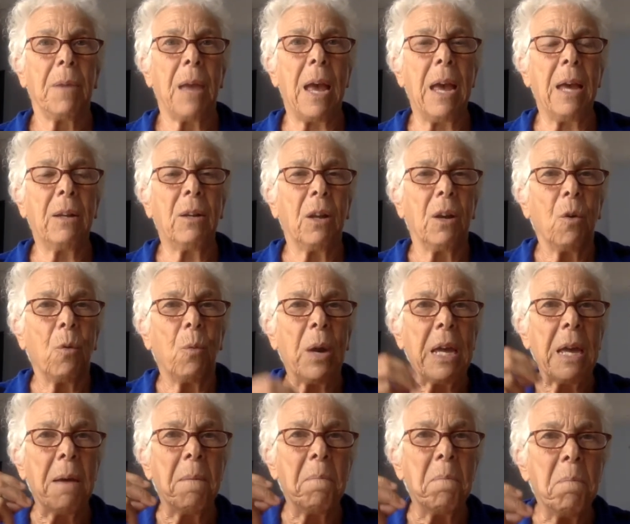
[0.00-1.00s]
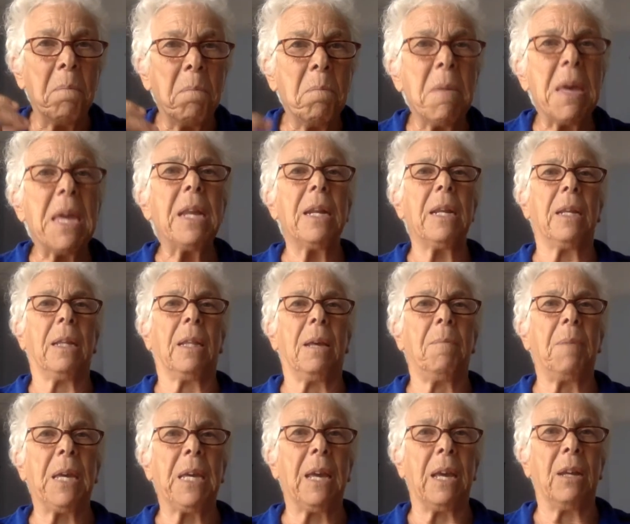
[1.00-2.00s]
And we immediately
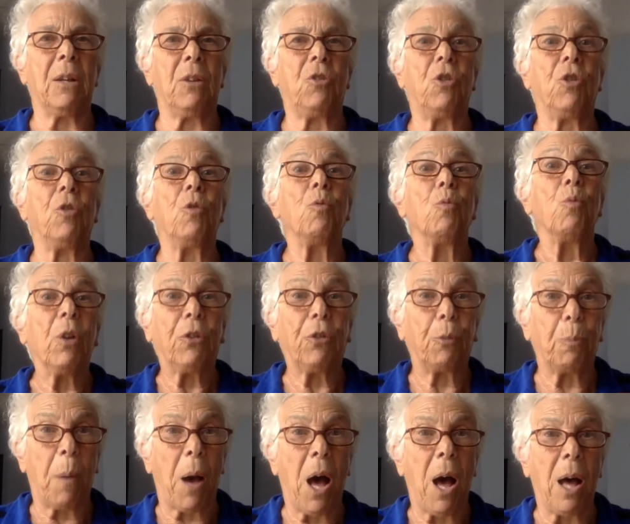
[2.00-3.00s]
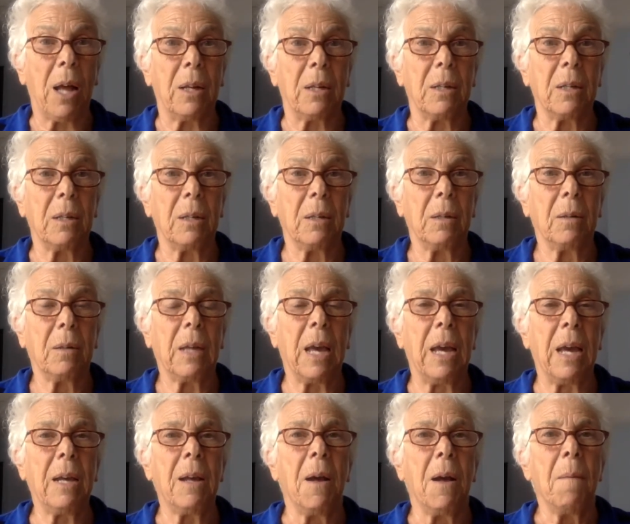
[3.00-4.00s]
begin to respond,
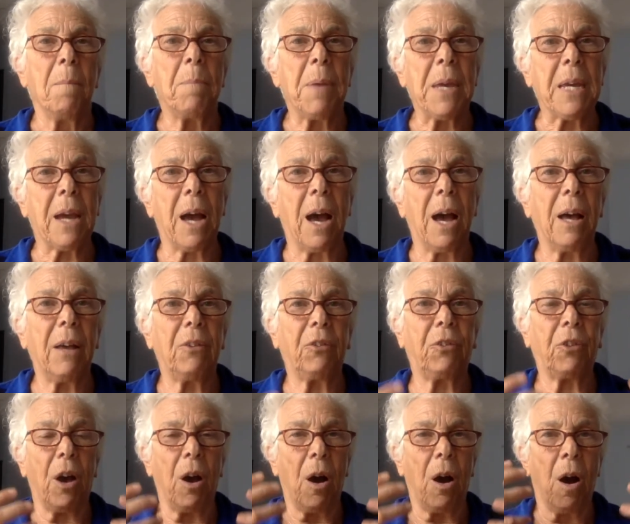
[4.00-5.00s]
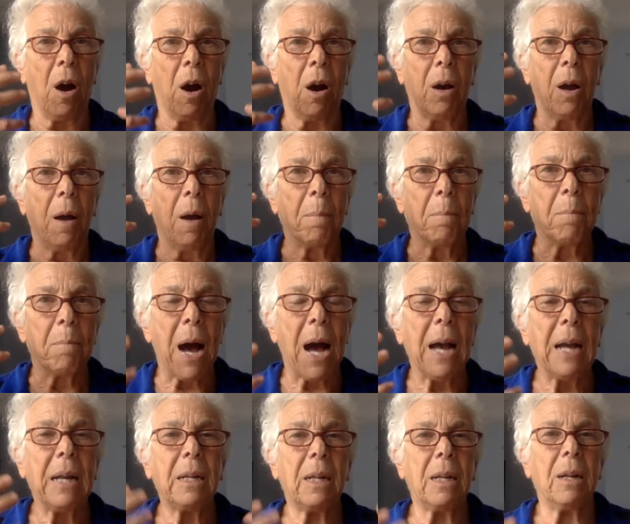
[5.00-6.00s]
okay? Because our
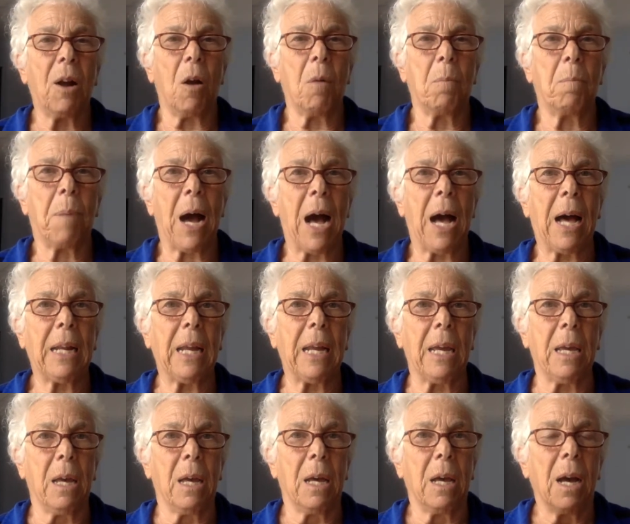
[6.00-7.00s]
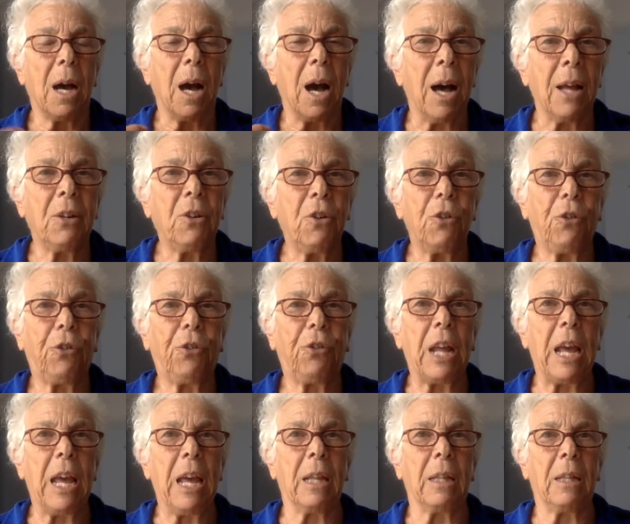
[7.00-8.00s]
mind and our body
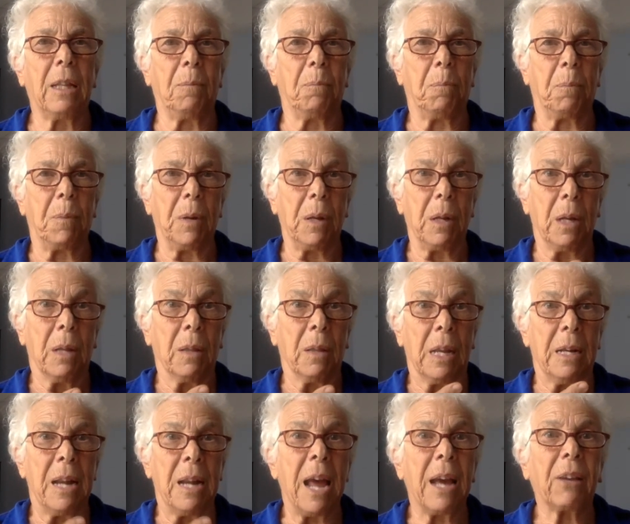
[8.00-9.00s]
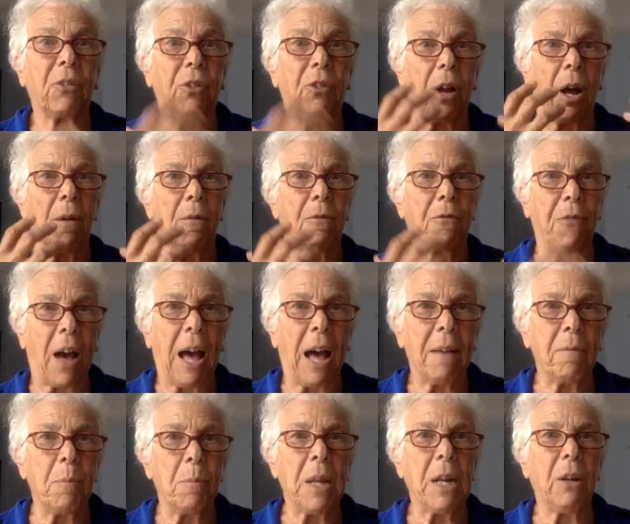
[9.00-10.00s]
understand that in the next
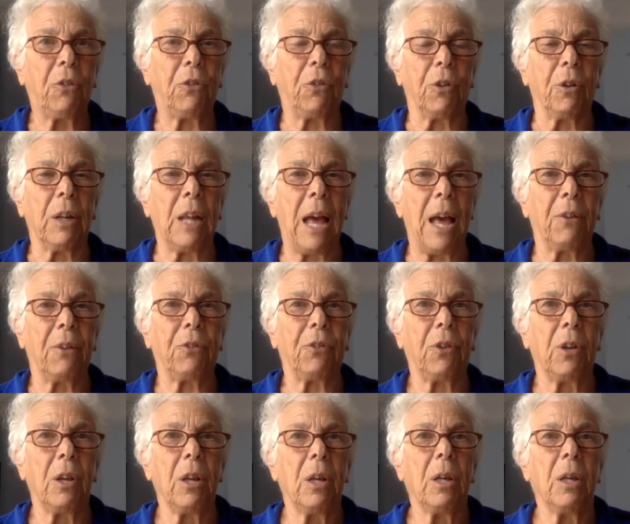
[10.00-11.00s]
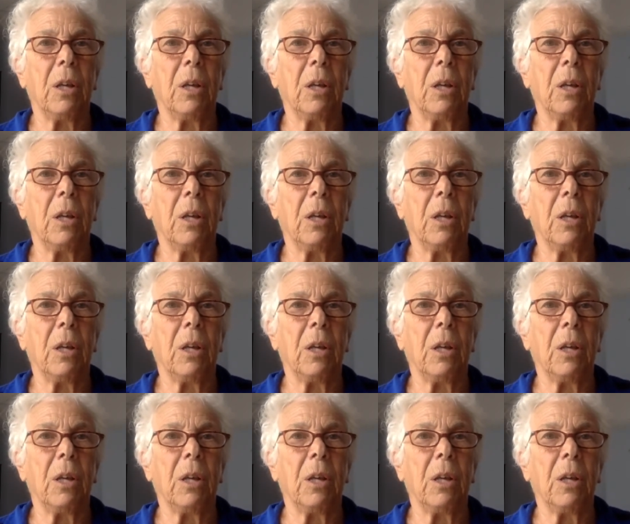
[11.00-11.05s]
five minutes or less,